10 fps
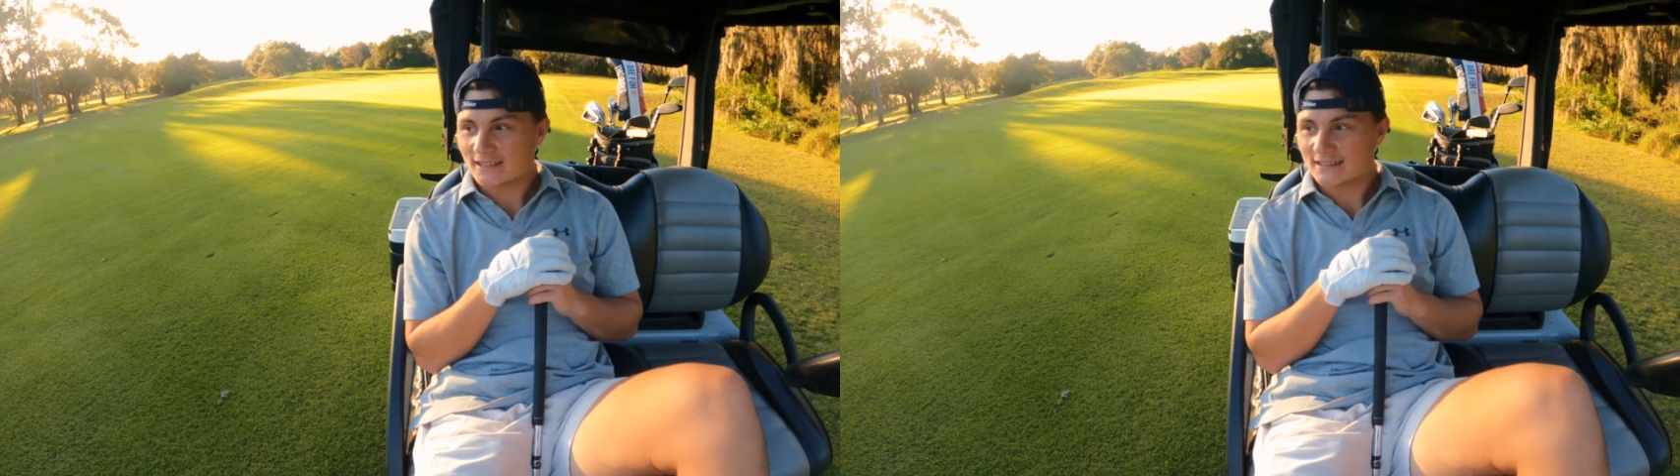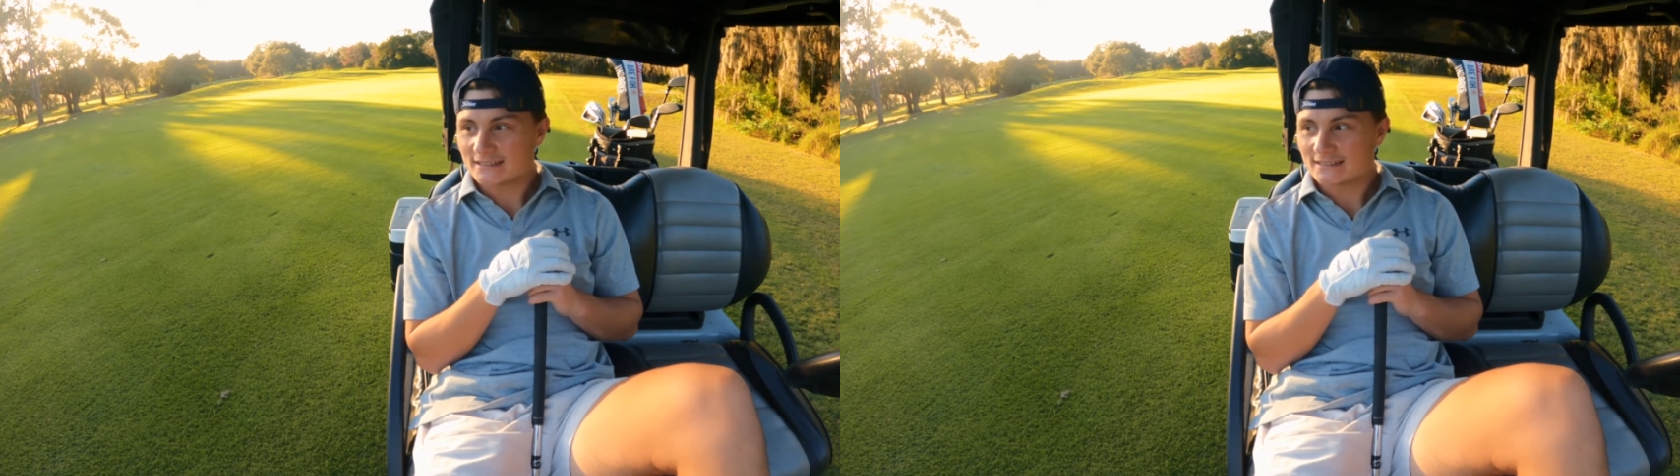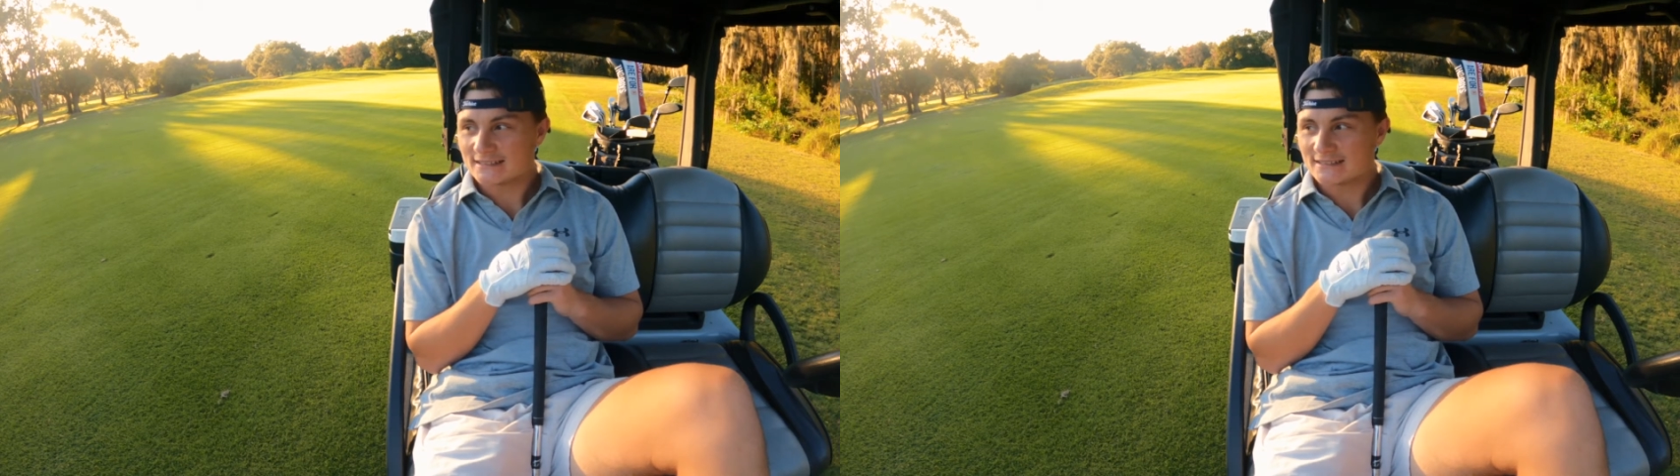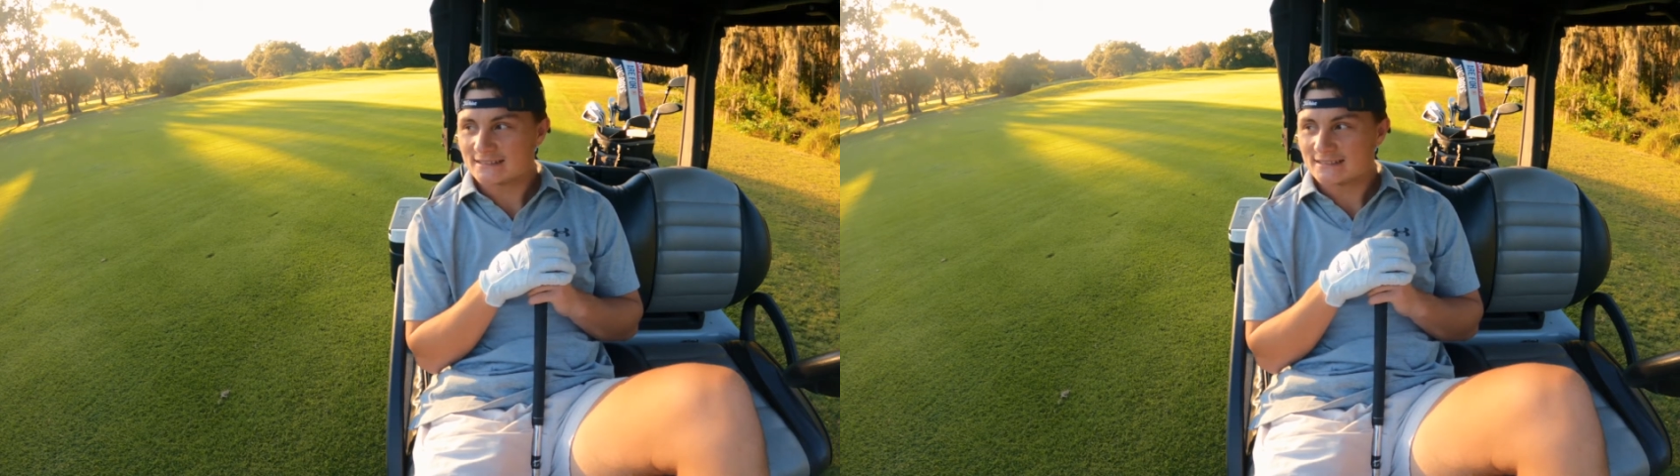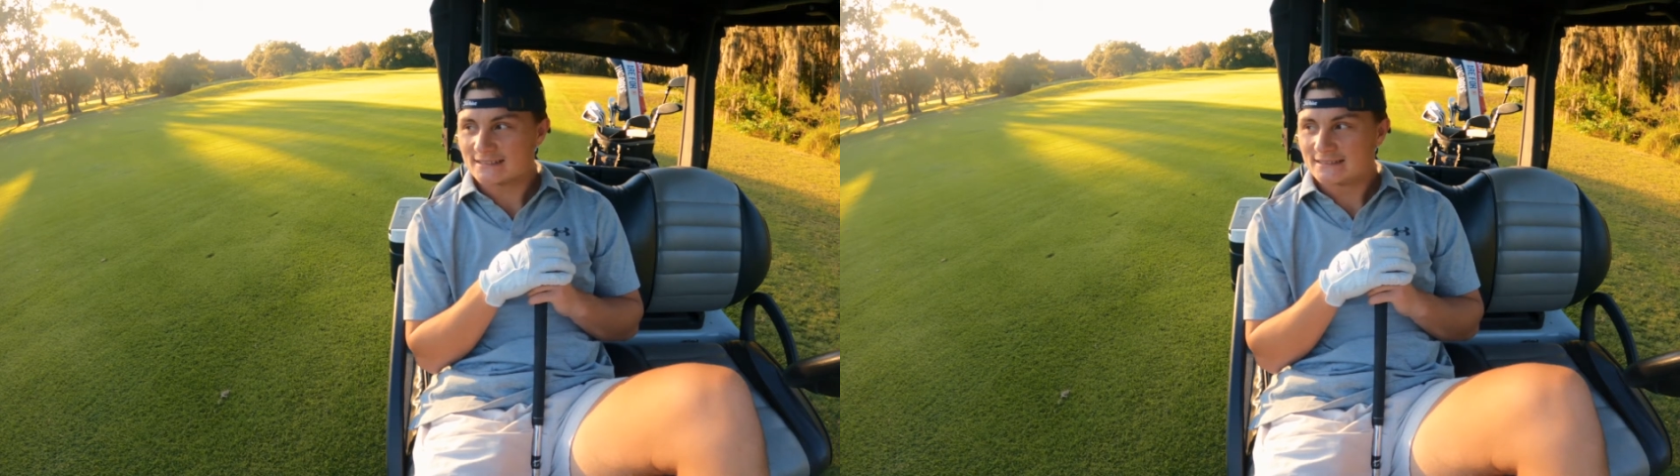uh,
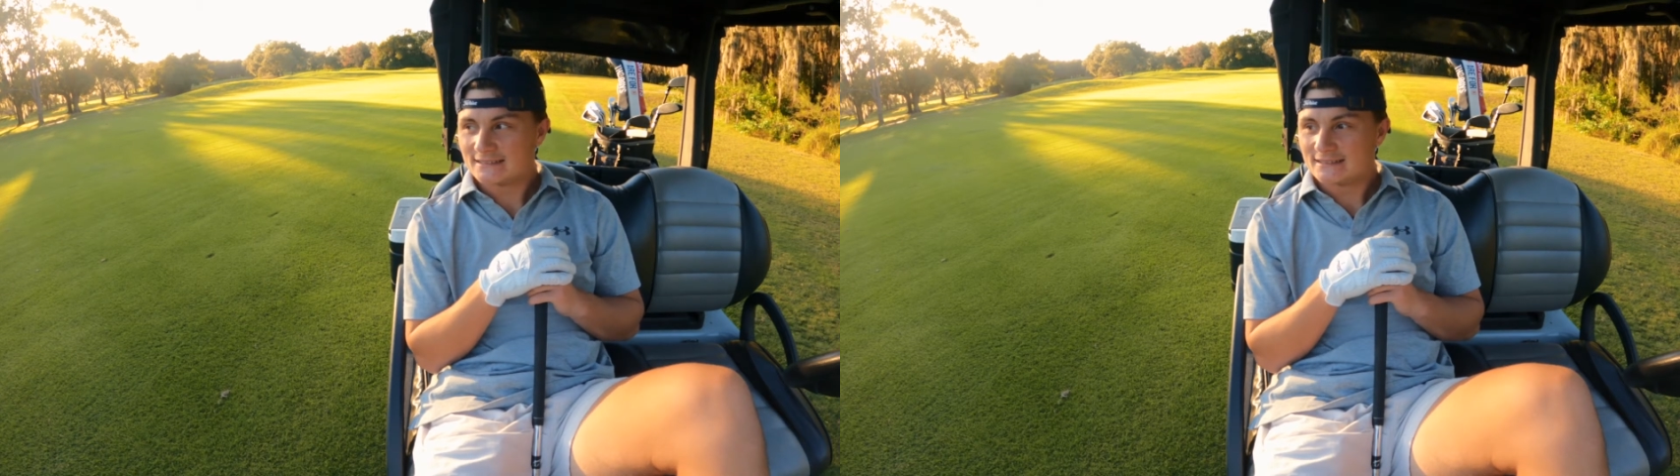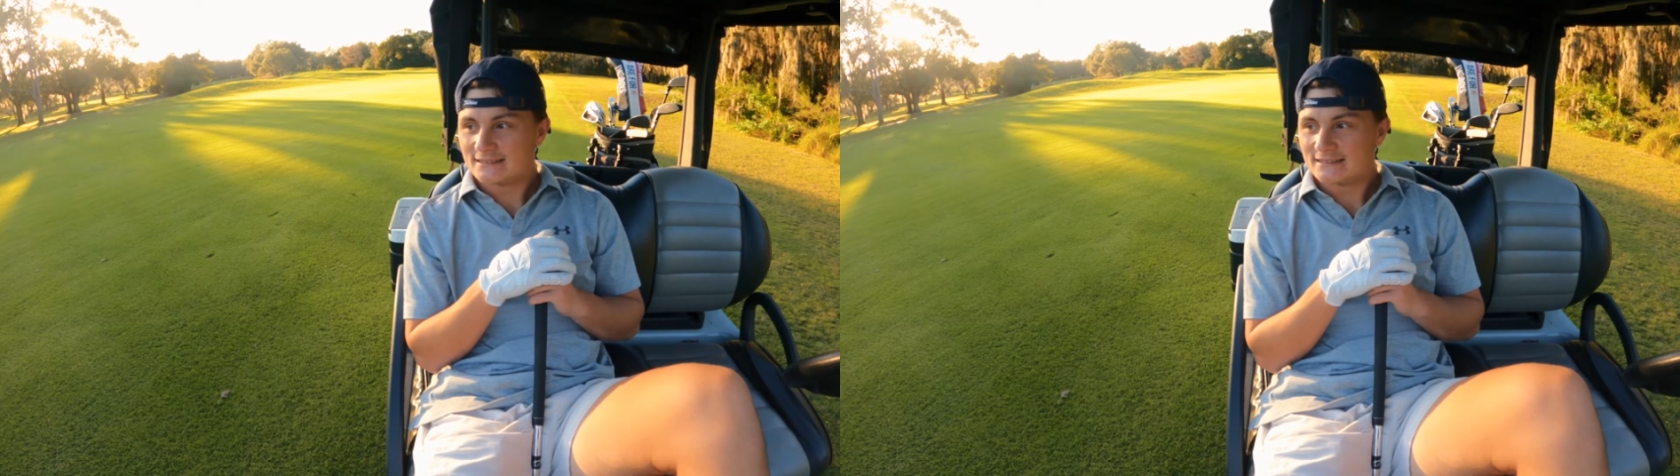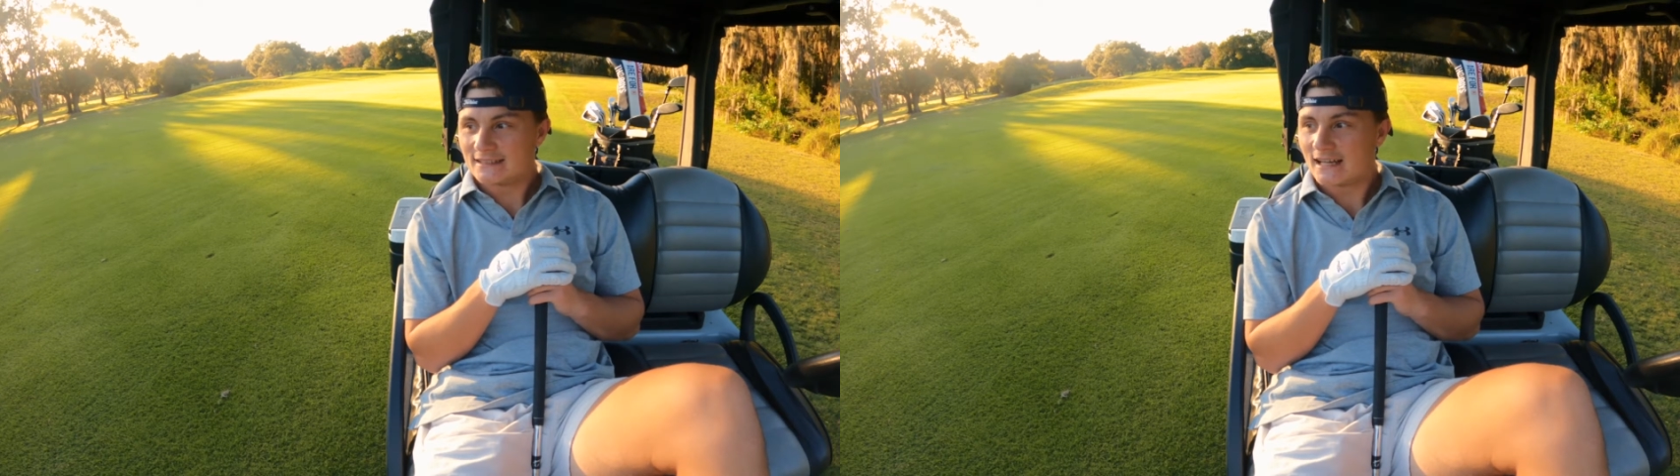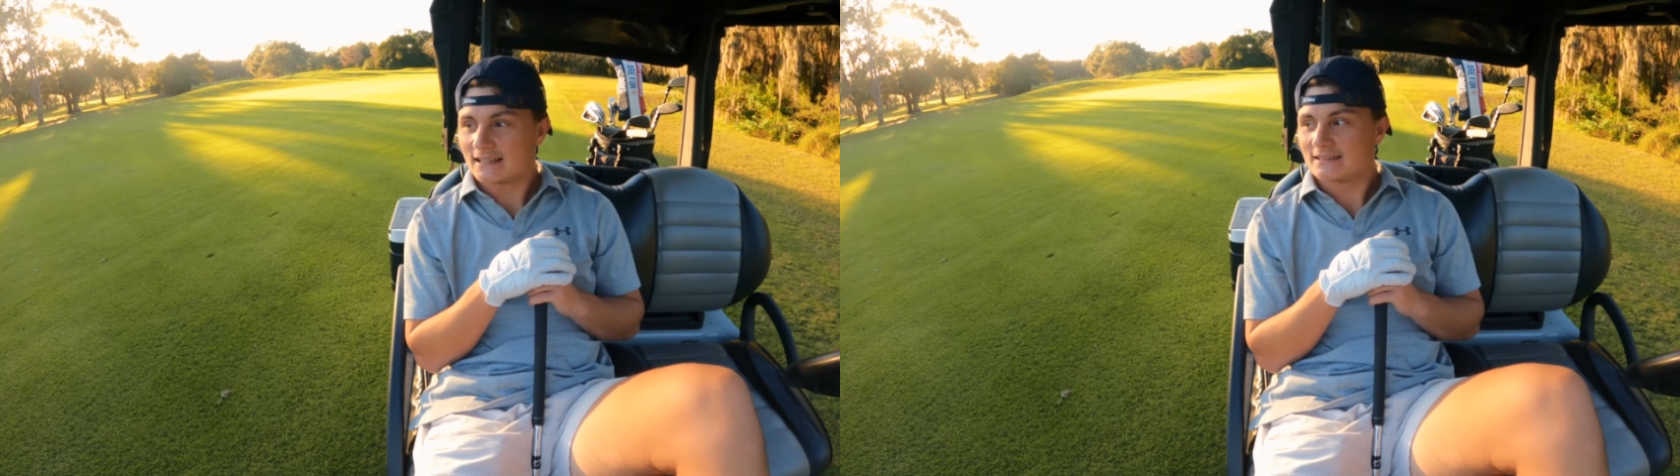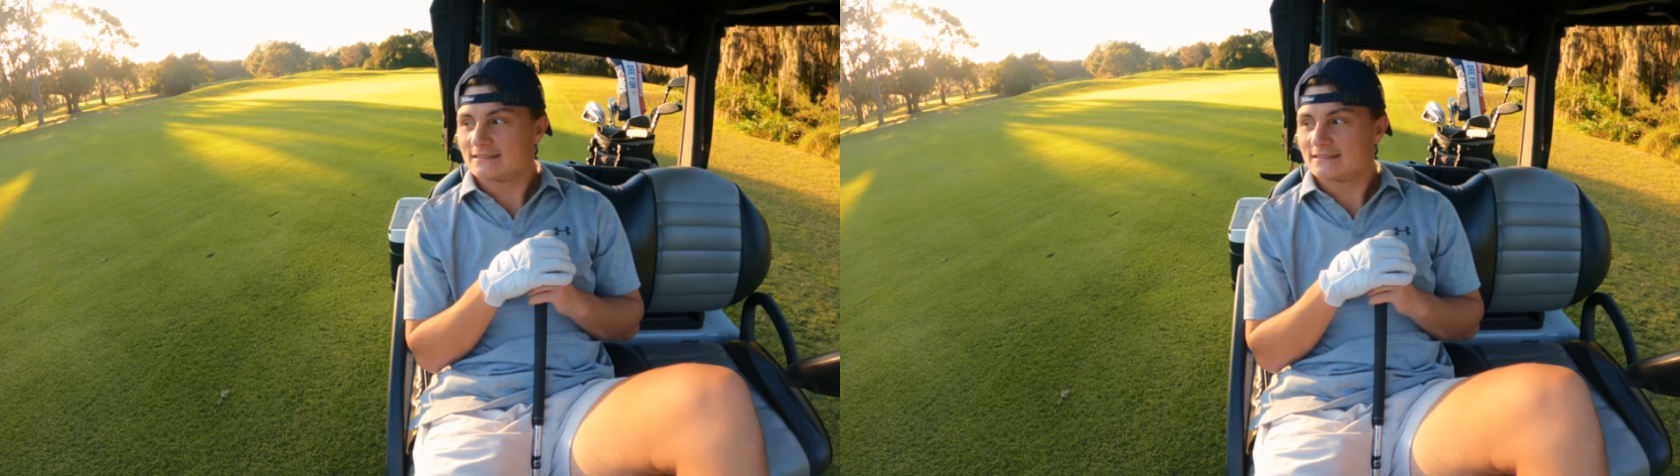yeah.